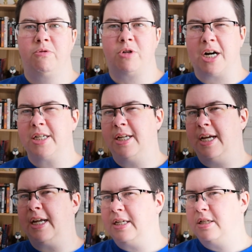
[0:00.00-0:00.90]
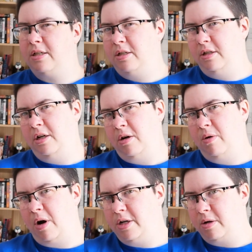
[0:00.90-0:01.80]
drastic. It's, you
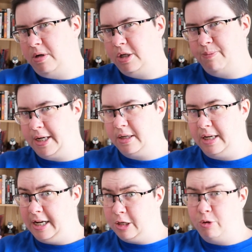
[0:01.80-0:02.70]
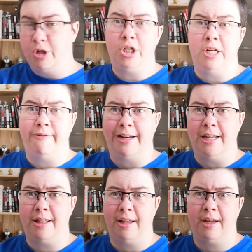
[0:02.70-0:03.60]
know, I don't expect it to achieve
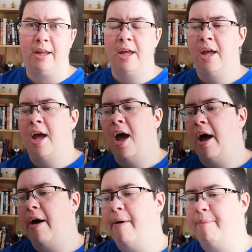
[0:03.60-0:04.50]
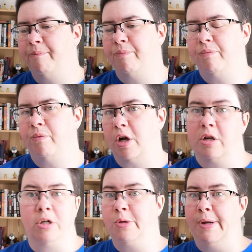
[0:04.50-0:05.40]
anything. I
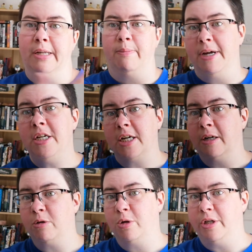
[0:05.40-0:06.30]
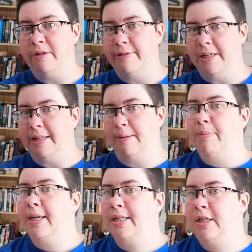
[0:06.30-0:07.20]
don't expect the main channel to achieve anything,
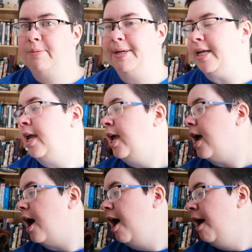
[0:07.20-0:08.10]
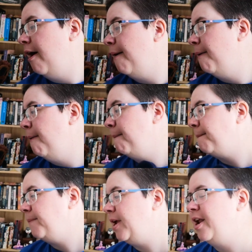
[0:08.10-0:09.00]
but that's just me.
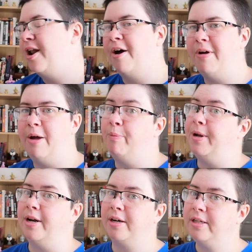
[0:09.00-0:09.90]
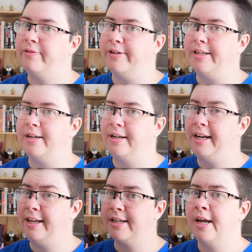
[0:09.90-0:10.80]
You know, it would be nice if it
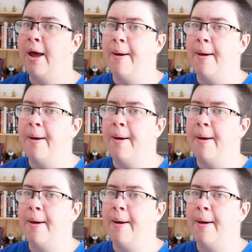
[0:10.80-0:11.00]
did,